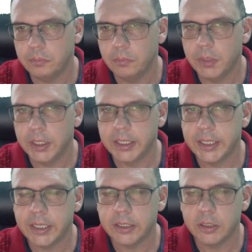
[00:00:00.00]
But
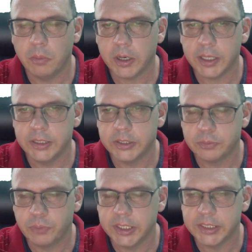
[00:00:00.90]
again, the market is
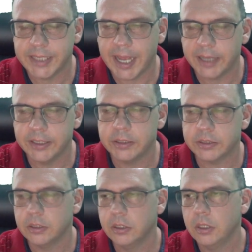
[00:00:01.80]
pretty stagnant.
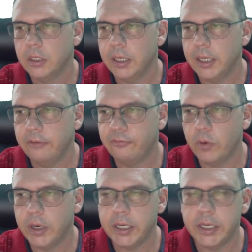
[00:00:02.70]
If
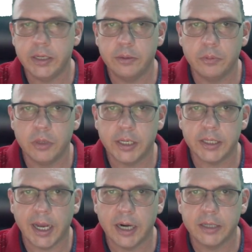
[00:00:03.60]
we look at
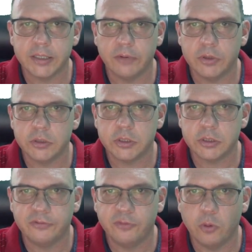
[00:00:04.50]
the higher time frame, which is
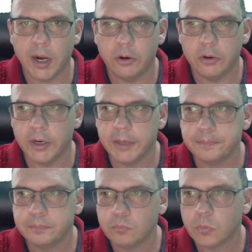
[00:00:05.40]
a 4-hour, right,
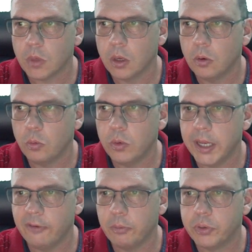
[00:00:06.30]
we
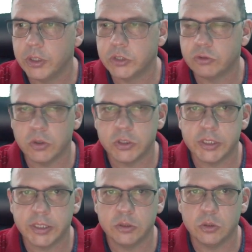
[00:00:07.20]
have a pretty strong
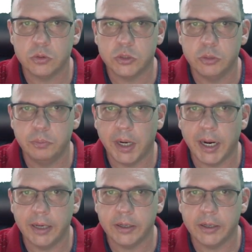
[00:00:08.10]
signal to buy.